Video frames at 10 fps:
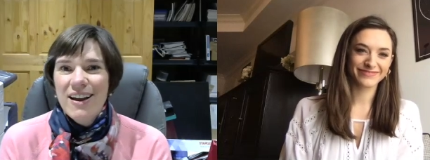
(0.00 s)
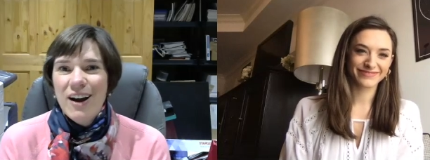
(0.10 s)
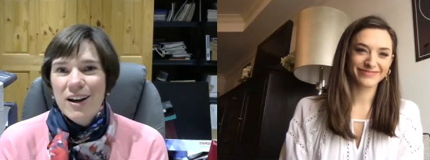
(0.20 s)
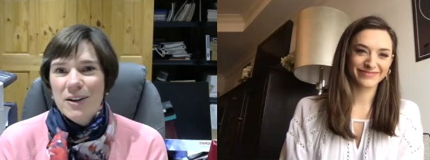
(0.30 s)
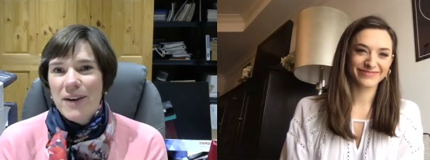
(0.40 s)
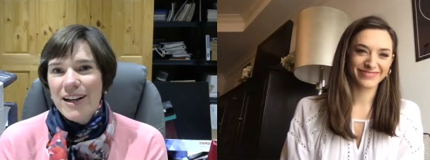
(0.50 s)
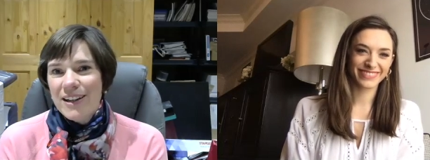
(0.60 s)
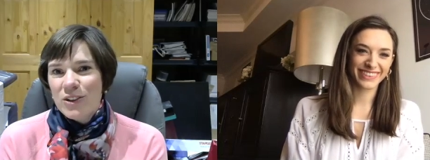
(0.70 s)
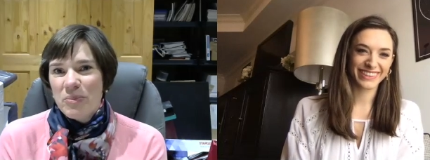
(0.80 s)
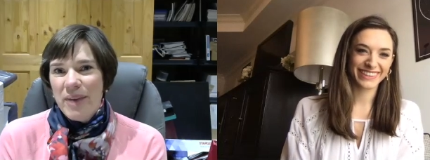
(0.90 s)
Speaker 1: on a
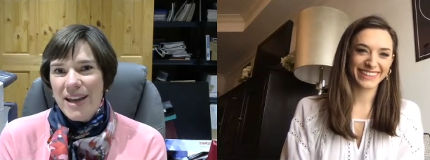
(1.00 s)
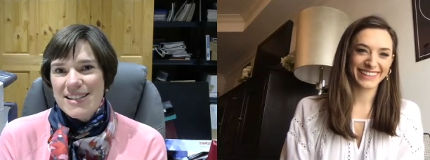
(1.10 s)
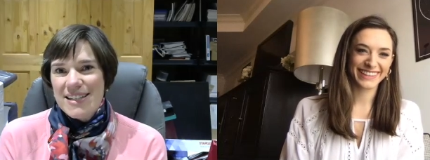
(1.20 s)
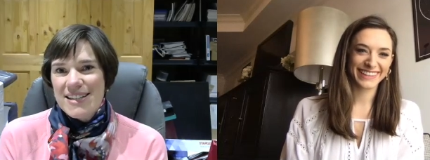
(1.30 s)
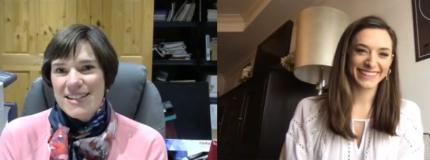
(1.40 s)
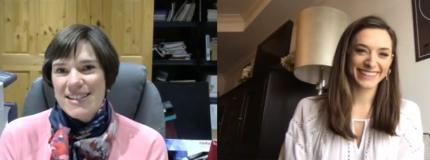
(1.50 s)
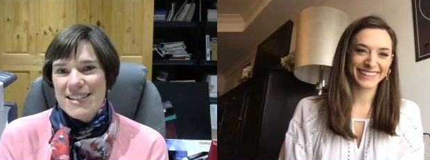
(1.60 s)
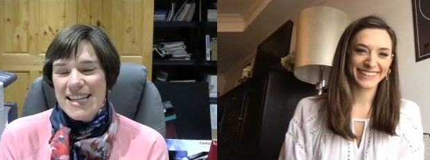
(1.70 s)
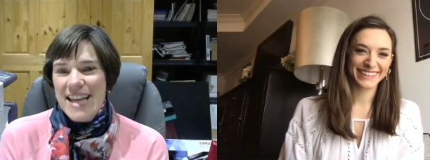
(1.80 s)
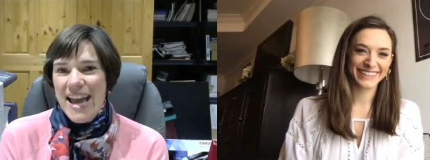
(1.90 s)
regular basis and
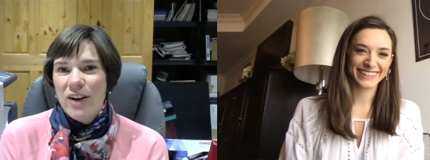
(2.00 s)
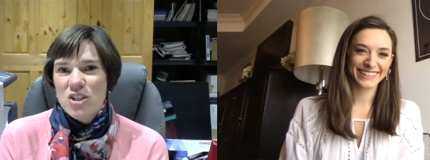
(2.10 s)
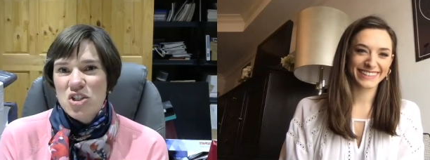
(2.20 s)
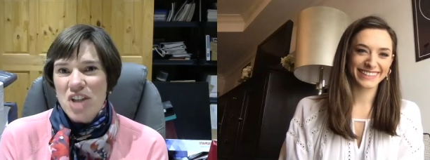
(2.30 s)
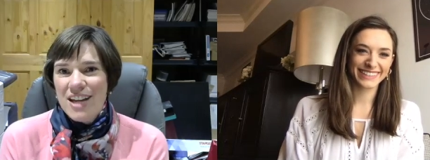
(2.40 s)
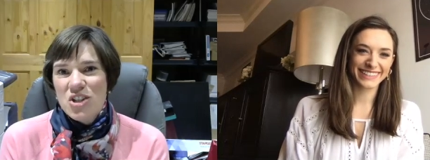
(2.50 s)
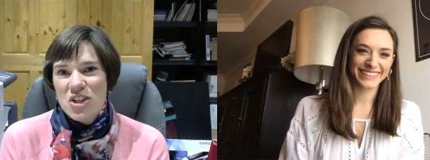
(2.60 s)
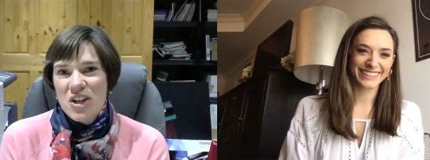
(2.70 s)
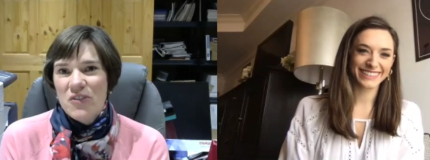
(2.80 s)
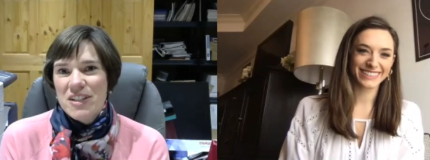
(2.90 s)
see how it's
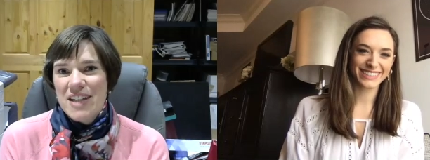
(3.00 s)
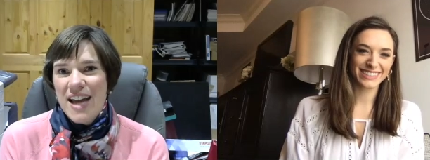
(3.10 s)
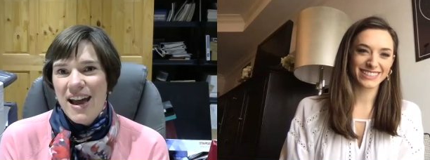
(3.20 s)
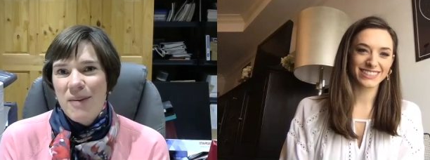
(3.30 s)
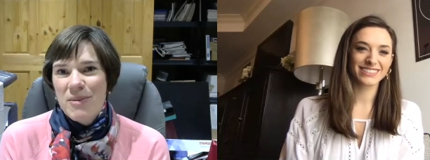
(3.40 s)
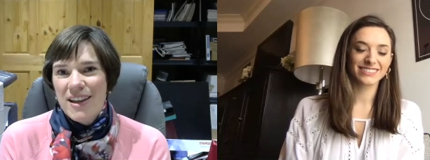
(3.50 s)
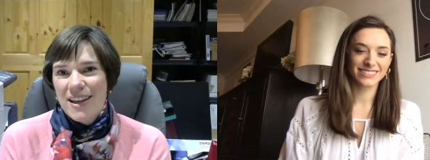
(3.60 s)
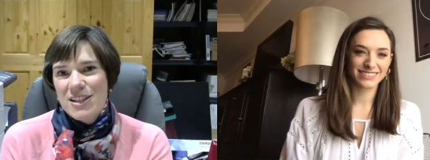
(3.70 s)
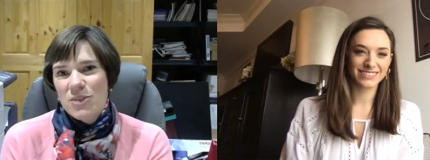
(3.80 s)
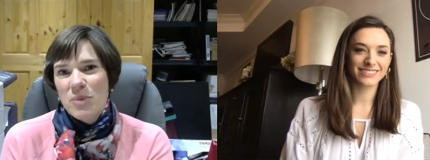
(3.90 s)
changing over time and then
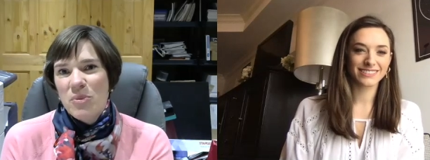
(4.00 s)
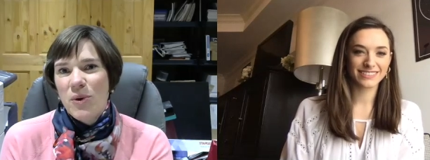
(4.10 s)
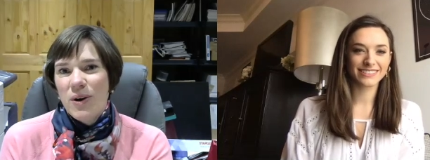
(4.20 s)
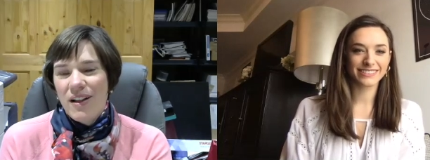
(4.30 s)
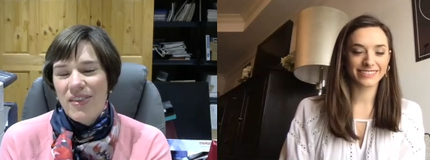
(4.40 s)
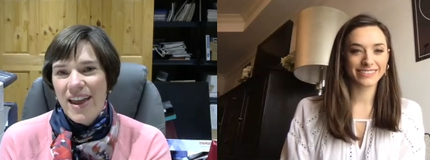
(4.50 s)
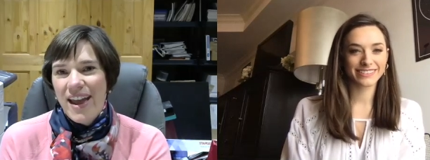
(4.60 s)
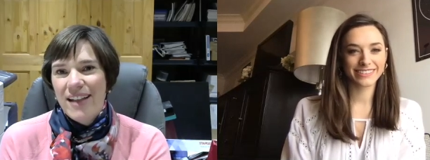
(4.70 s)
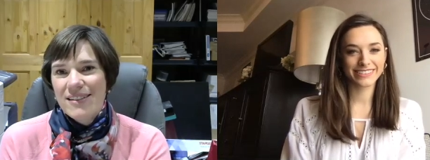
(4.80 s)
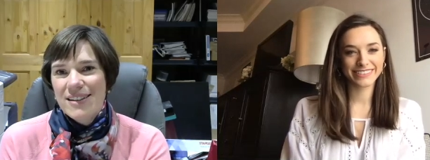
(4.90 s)
get to report on
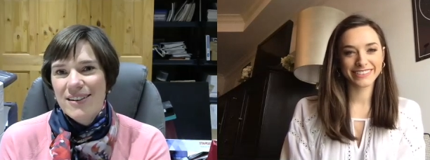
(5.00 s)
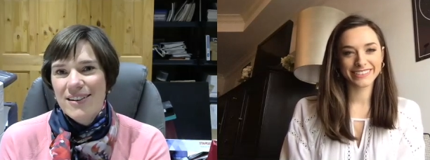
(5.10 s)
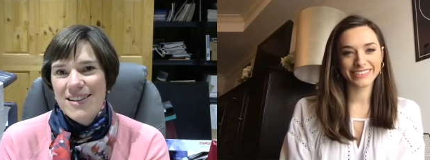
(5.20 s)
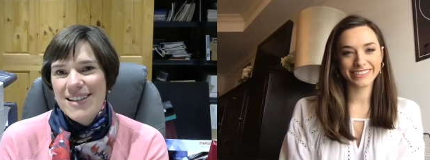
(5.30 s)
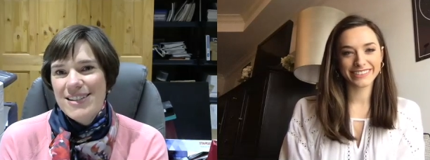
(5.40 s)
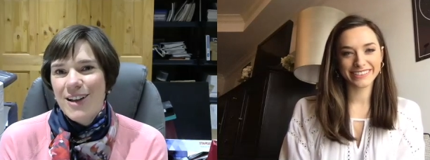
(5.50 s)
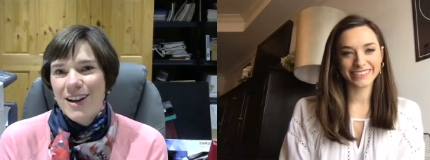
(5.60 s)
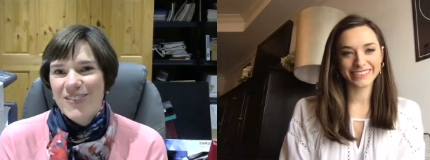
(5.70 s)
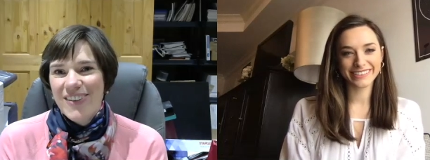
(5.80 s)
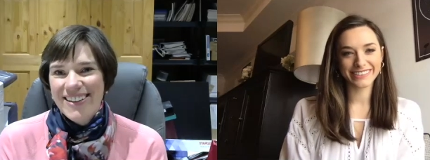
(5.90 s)
that. So it, it's a
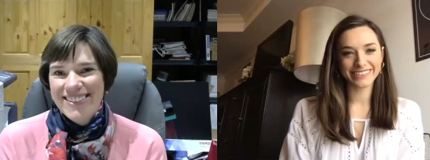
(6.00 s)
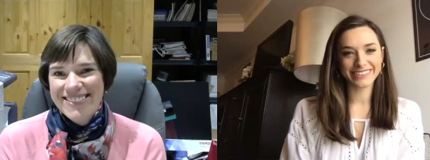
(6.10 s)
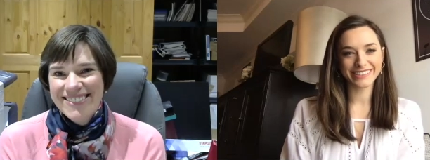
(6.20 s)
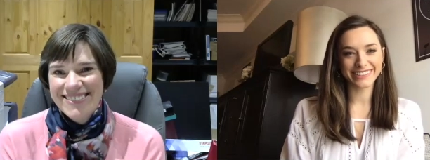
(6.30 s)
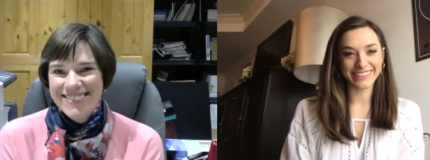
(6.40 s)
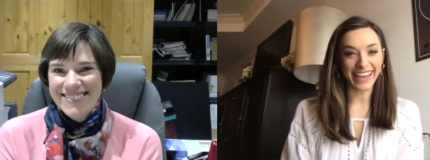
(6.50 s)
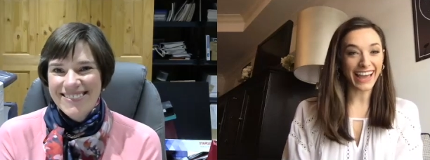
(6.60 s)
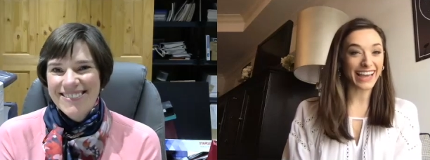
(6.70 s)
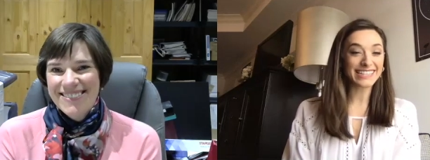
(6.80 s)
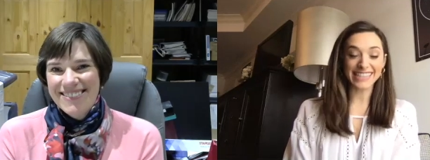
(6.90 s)
lot of
Speaker 2: fun.
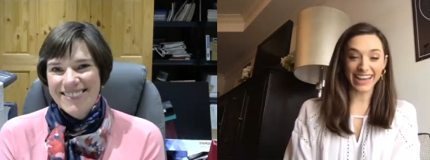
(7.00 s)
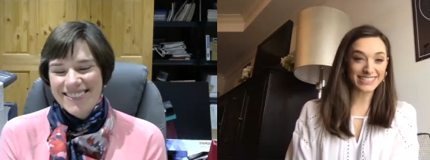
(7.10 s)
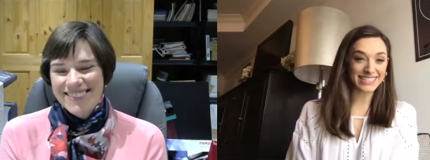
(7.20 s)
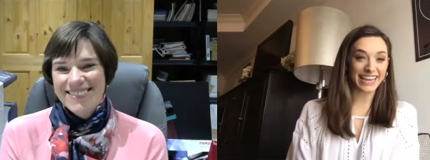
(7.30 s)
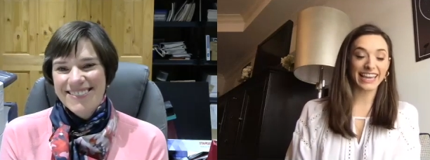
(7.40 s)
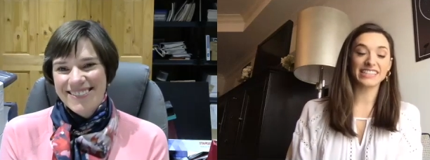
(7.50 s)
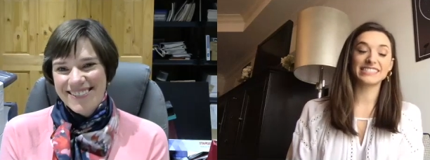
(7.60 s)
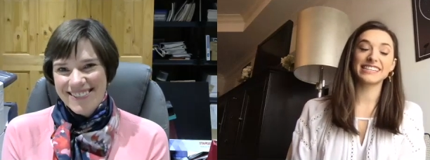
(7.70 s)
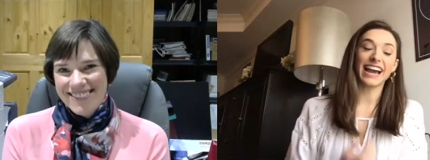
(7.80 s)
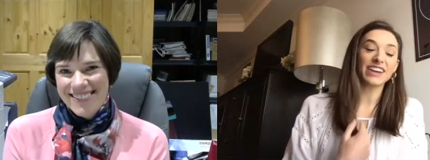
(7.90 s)
Yeah, it sounds like it.
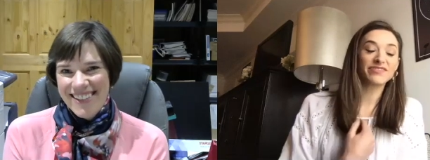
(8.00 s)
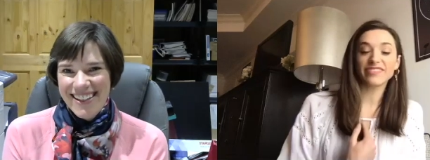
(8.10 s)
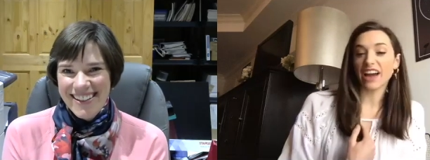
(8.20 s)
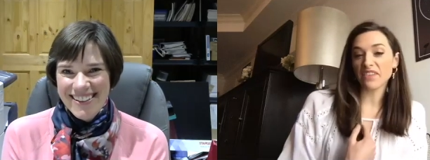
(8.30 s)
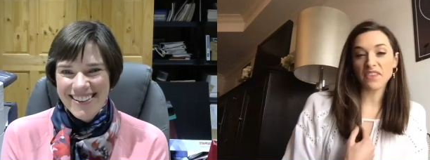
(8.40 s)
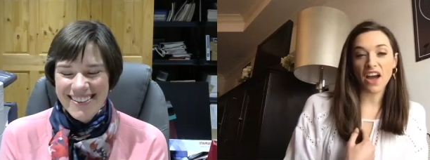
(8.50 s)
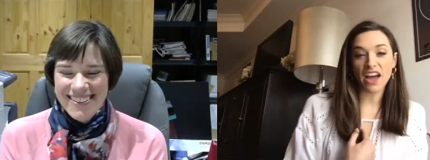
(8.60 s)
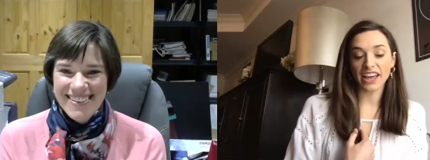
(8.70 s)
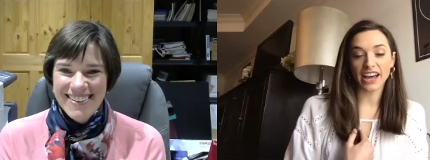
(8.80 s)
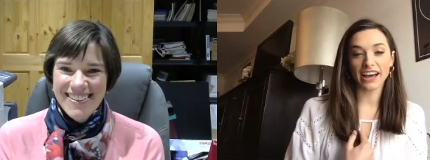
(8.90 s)
See, I'm I'm
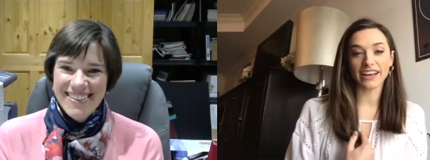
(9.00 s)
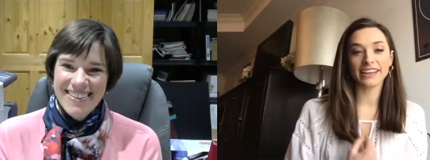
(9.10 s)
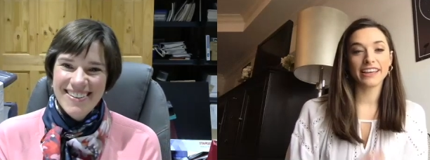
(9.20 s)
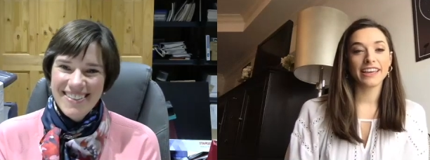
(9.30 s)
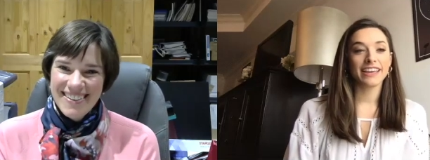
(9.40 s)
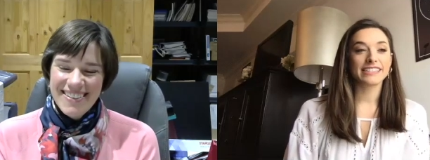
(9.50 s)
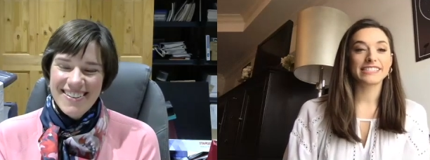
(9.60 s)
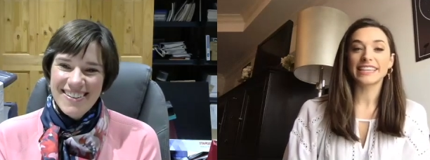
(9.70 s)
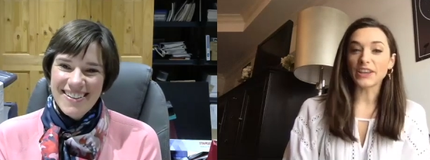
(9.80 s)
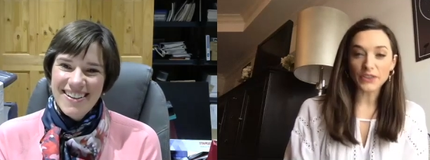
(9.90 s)
not uh,
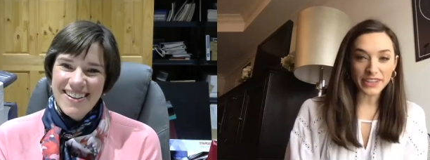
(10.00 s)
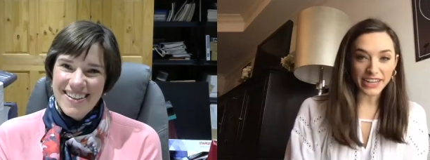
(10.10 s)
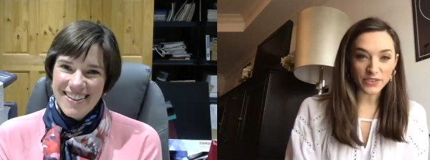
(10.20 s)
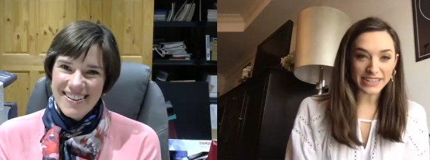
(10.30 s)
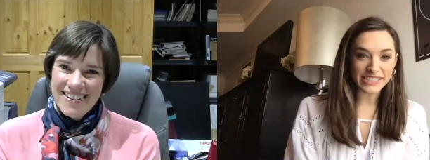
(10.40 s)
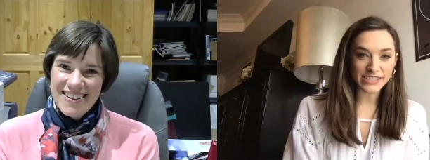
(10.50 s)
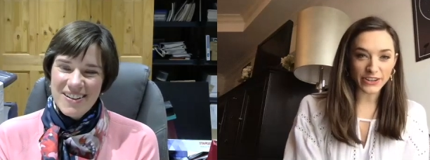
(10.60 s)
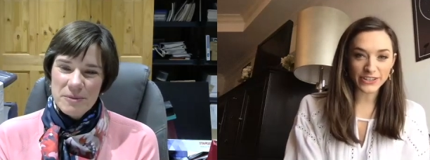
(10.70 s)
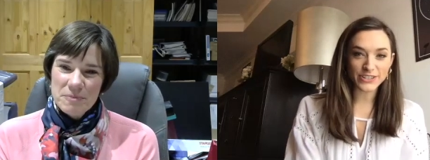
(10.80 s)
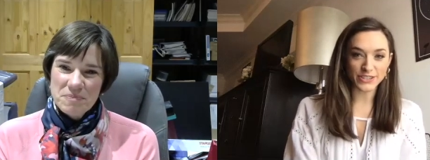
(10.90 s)
skilled at
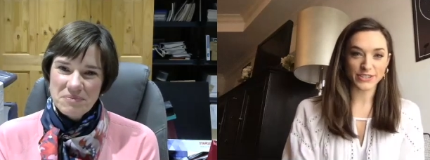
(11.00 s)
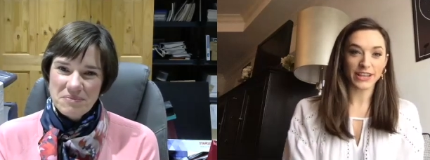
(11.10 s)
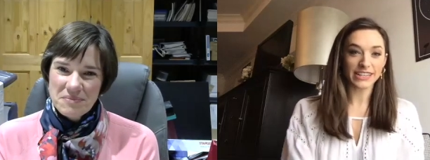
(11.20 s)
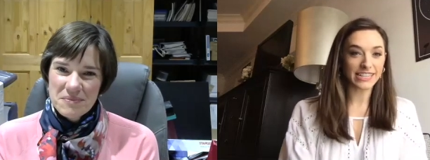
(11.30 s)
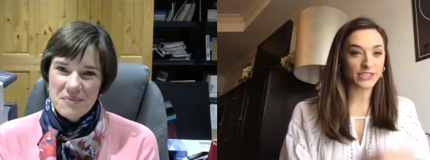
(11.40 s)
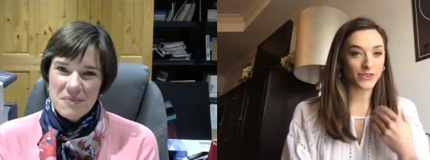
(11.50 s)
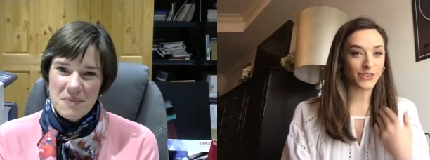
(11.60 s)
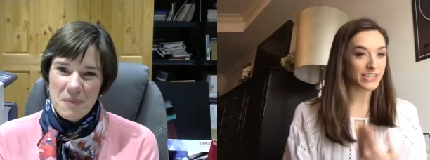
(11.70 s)
research, so that sounds really